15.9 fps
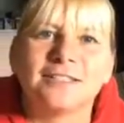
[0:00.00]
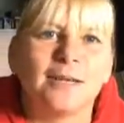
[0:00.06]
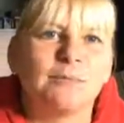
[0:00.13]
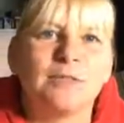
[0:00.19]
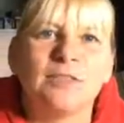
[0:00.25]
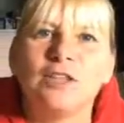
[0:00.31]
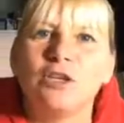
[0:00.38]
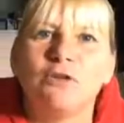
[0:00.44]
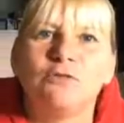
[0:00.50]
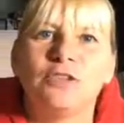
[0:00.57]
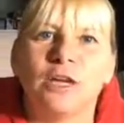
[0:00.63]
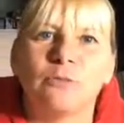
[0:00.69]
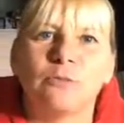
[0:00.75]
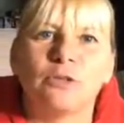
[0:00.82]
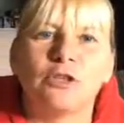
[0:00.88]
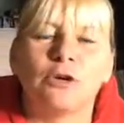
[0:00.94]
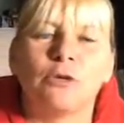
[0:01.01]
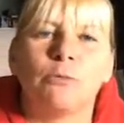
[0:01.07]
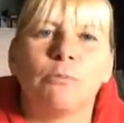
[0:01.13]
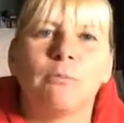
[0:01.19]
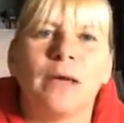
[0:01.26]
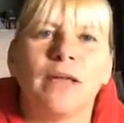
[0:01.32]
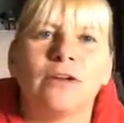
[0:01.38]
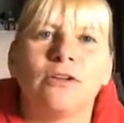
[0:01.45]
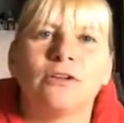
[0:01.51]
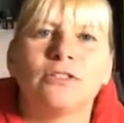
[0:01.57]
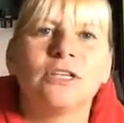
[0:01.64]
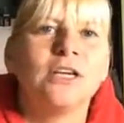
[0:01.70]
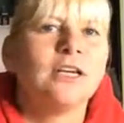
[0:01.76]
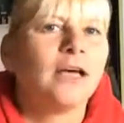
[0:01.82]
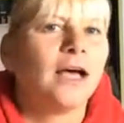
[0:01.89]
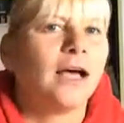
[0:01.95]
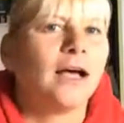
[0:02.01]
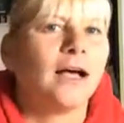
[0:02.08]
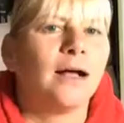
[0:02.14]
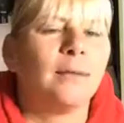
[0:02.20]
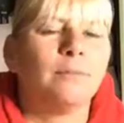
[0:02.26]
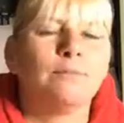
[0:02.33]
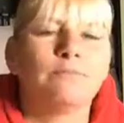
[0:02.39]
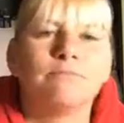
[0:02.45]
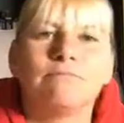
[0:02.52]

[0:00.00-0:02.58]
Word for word: something that you've done with your medals, um,